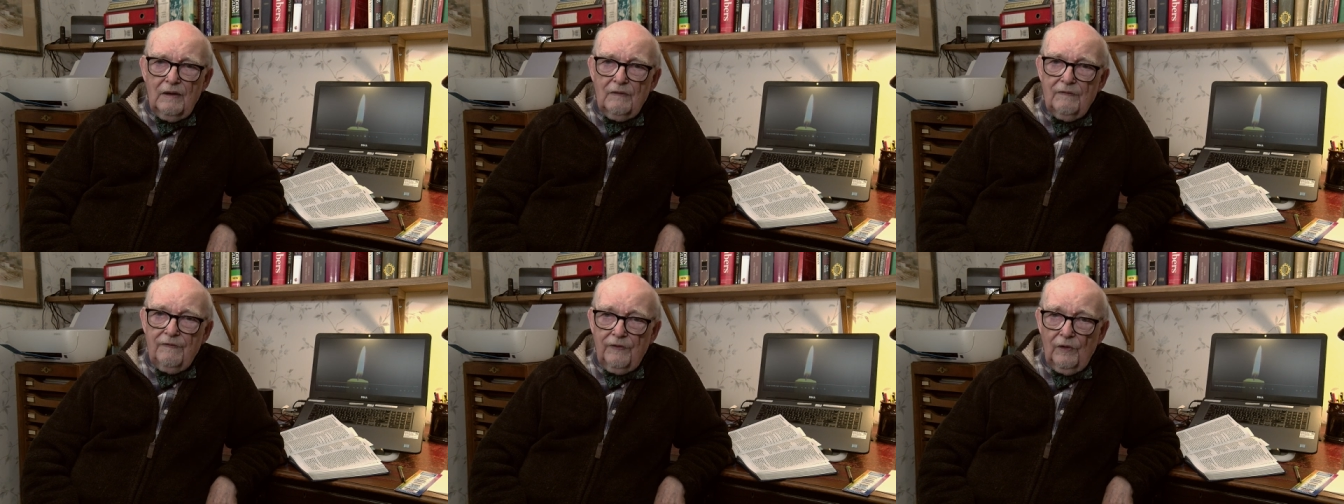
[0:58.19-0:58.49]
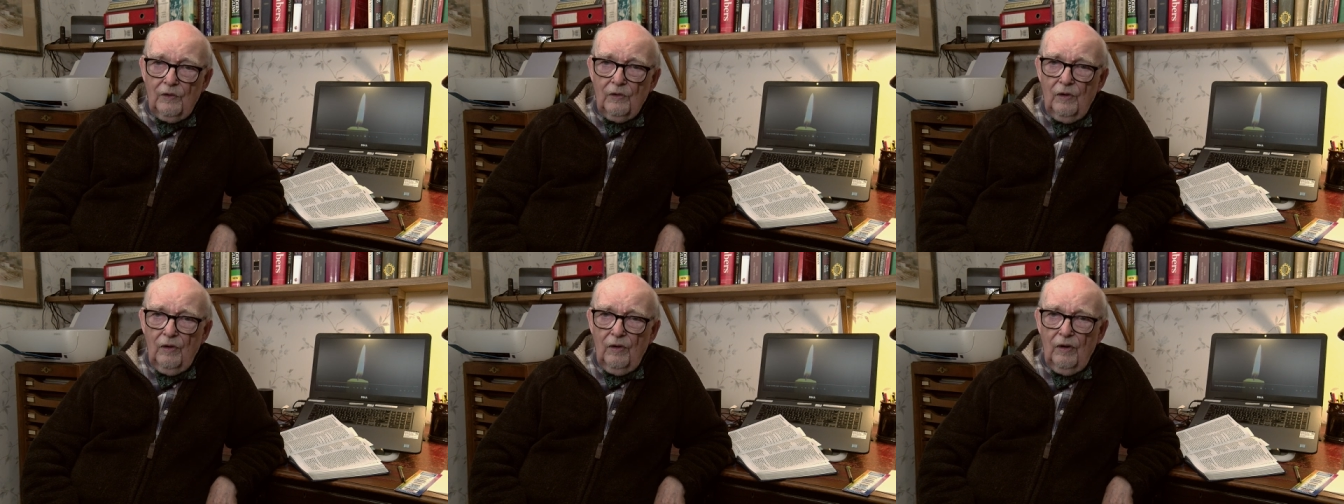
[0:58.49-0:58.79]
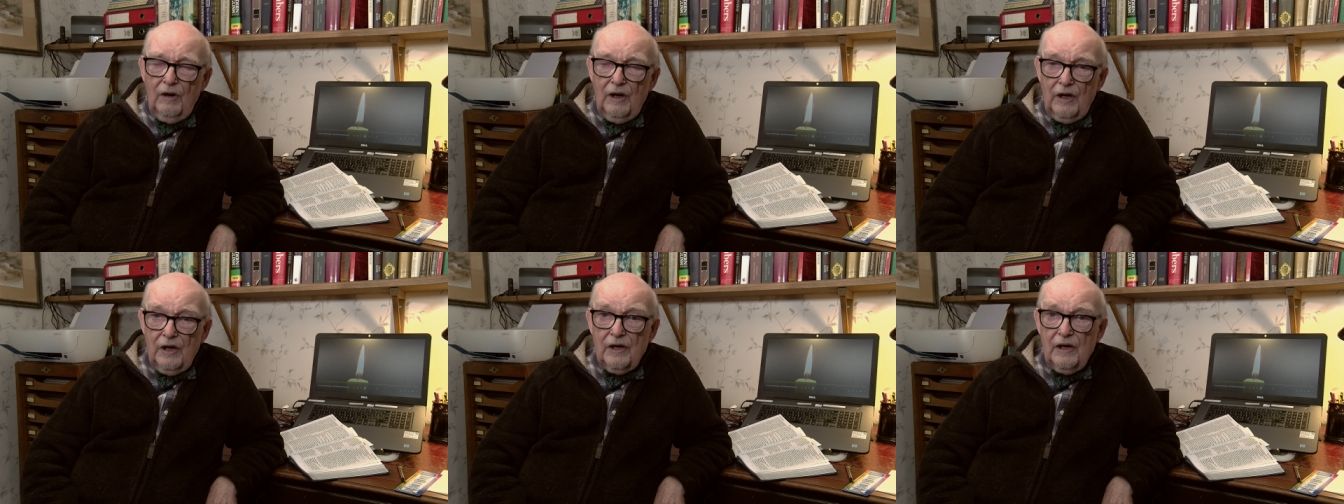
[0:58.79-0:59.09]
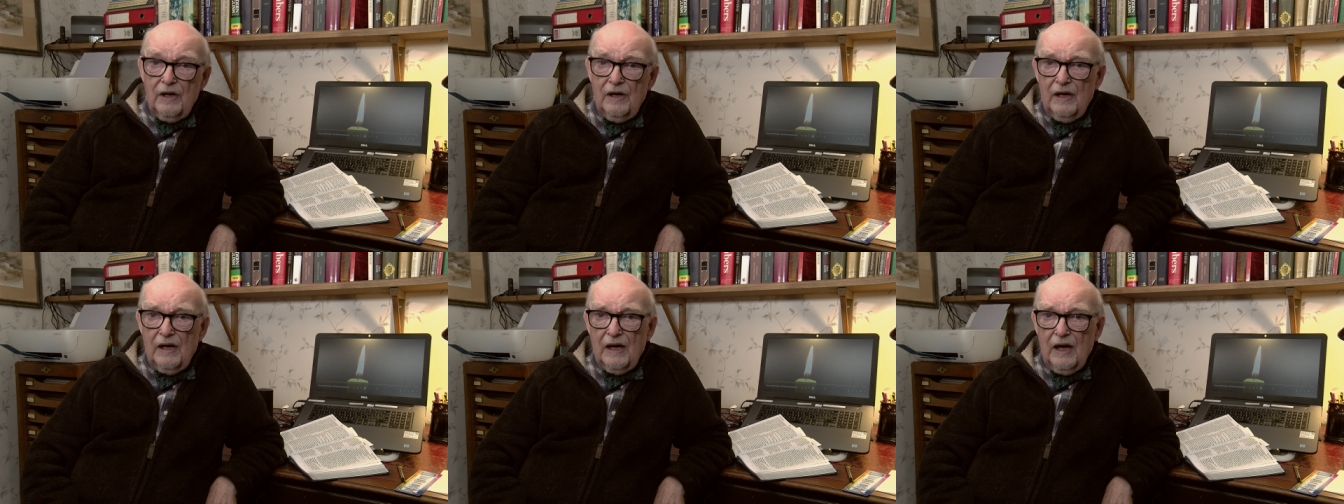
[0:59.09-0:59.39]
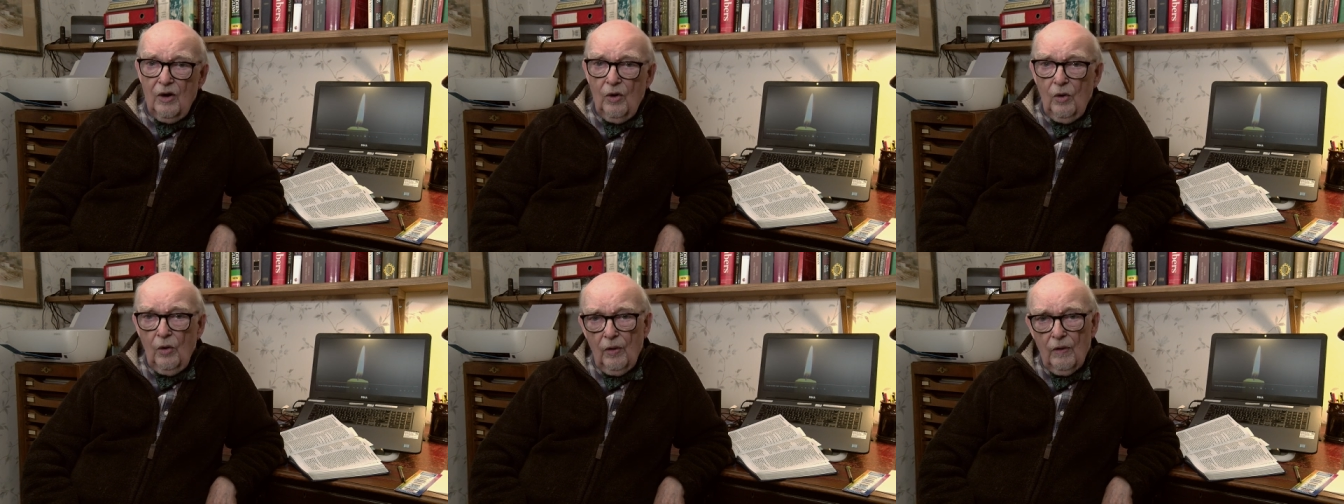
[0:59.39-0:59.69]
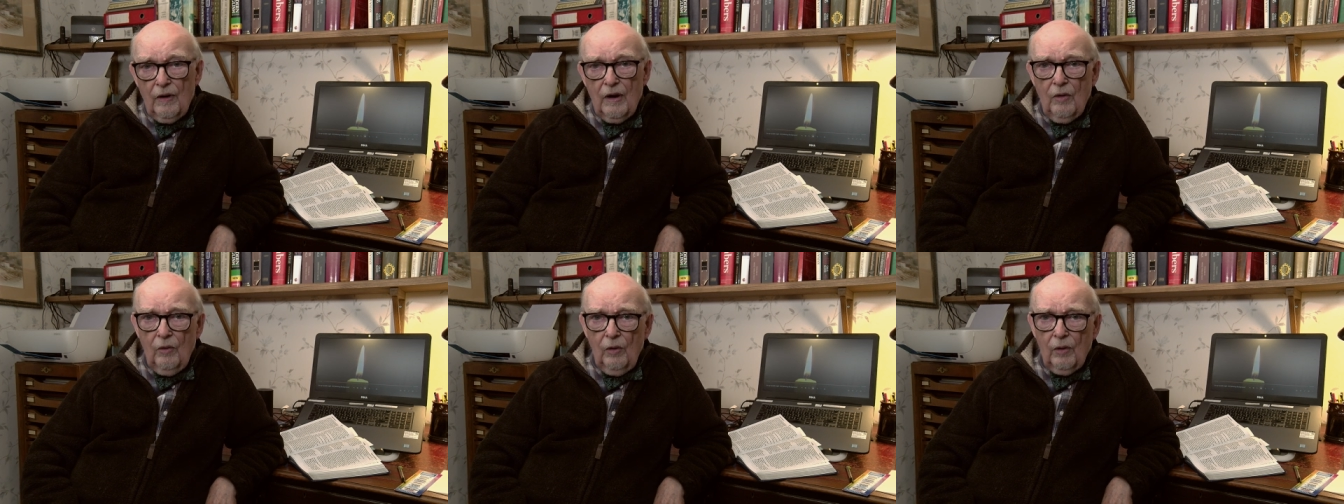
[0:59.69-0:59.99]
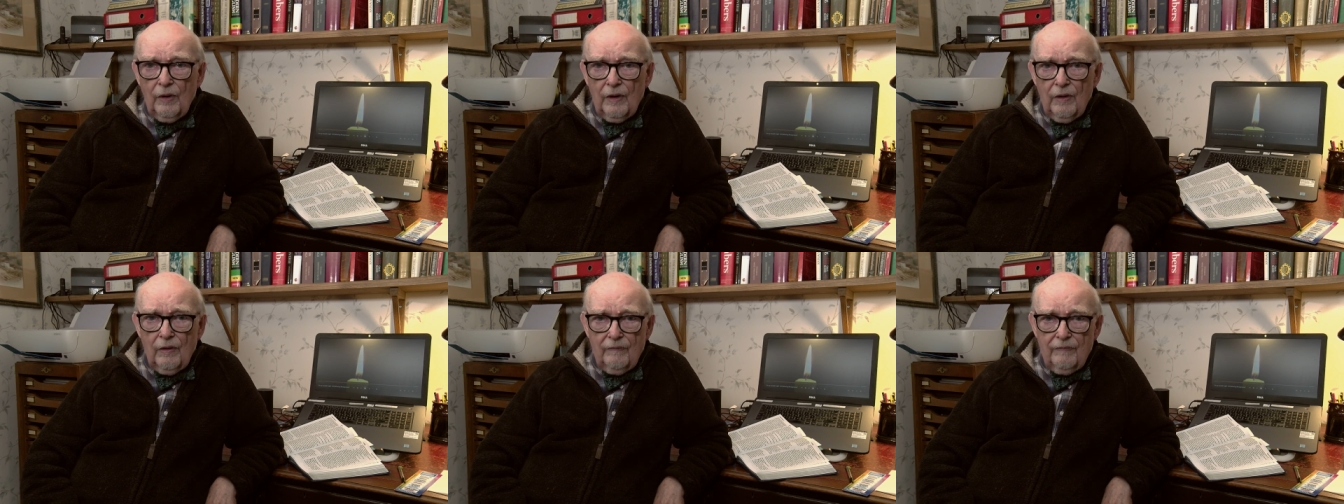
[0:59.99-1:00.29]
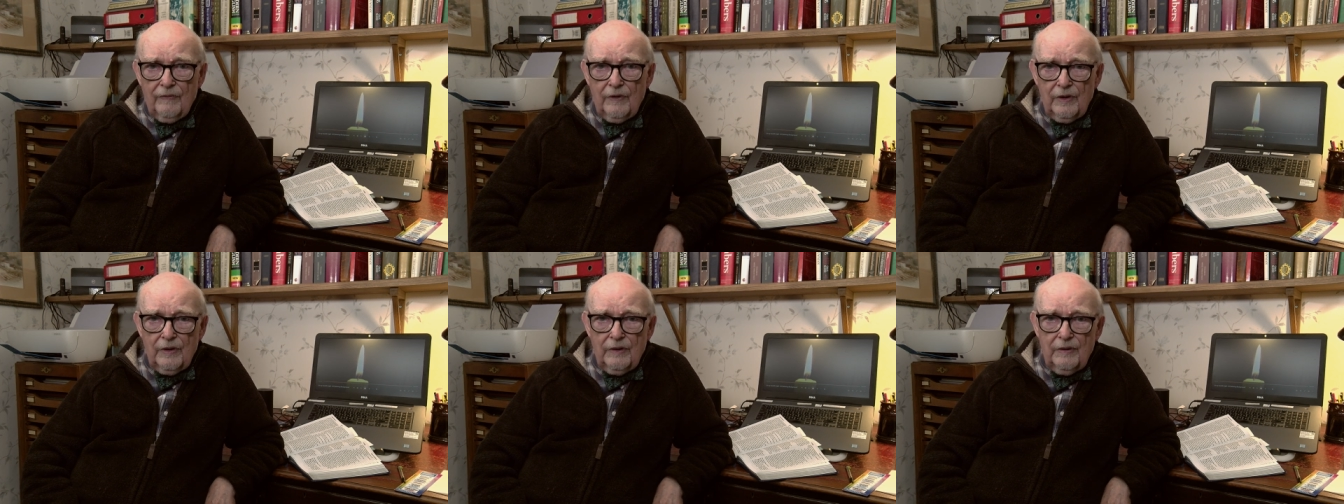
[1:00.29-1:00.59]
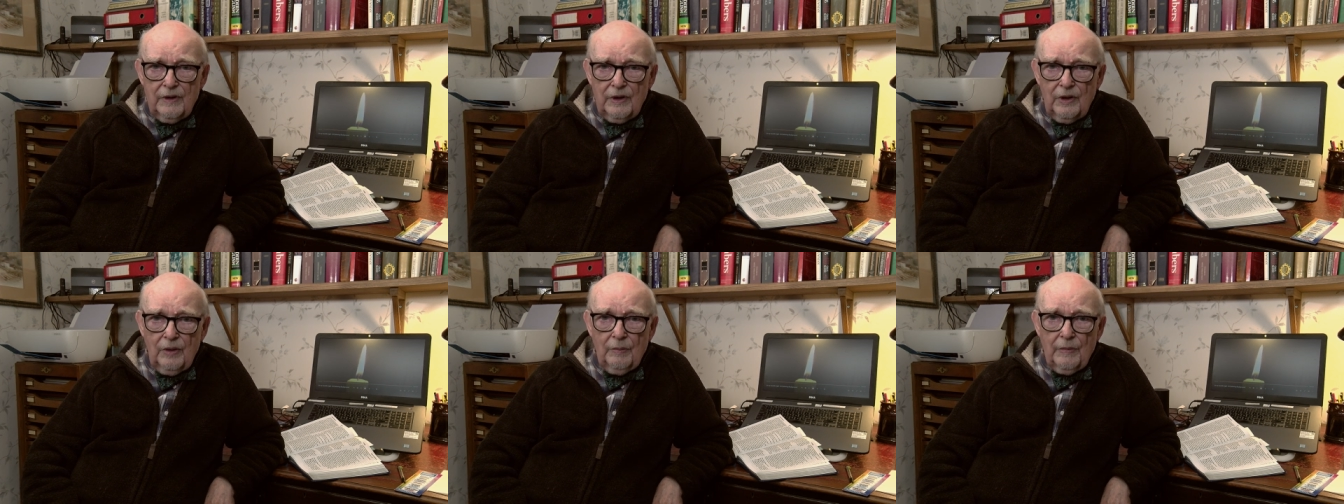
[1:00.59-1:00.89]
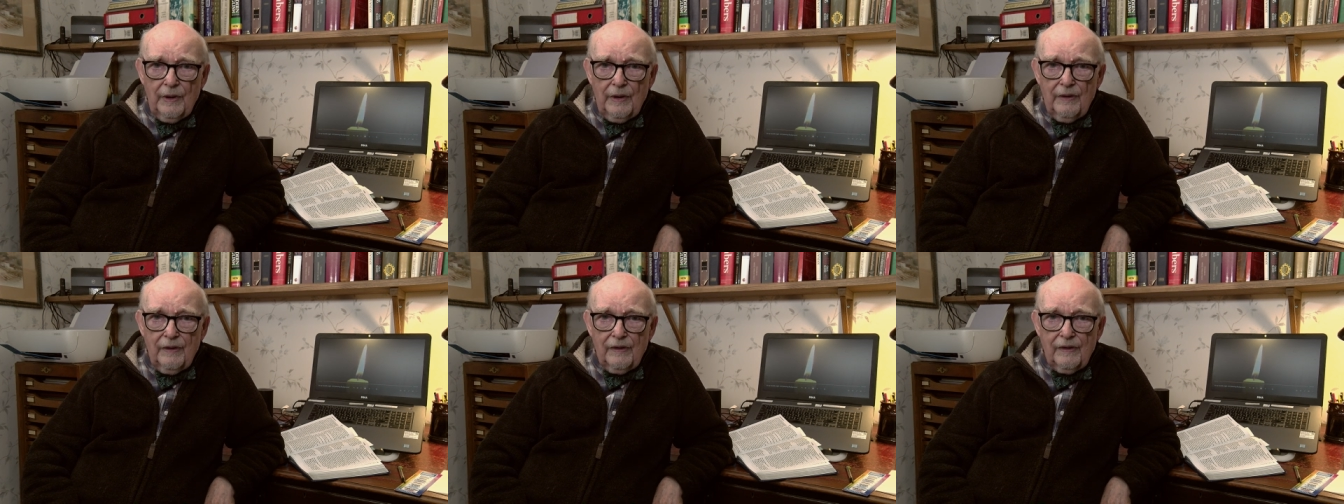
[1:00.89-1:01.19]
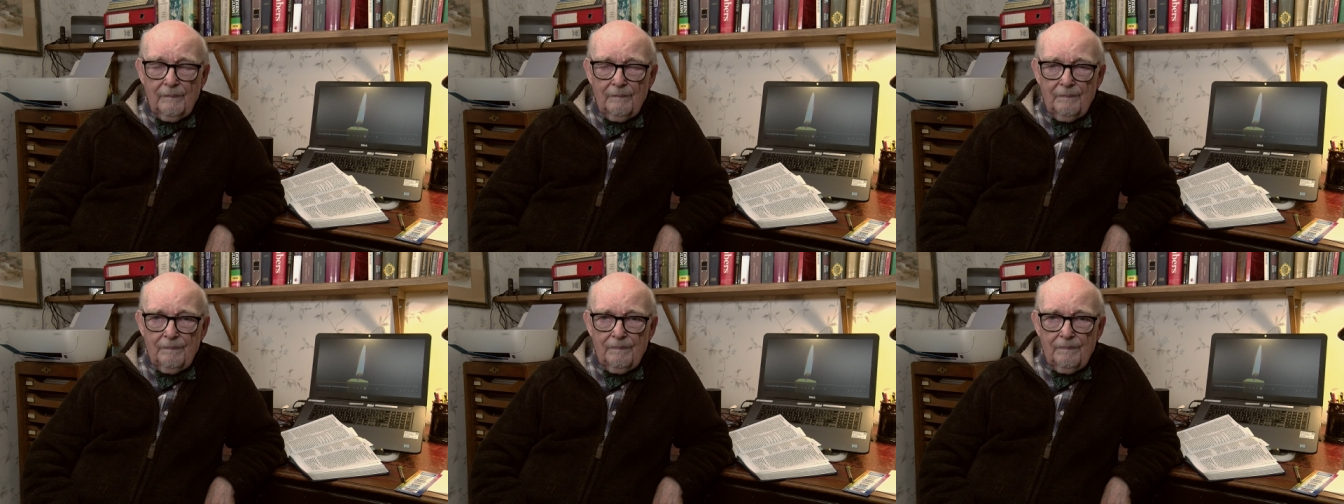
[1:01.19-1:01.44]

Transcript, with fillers: for her or all of the new mothers.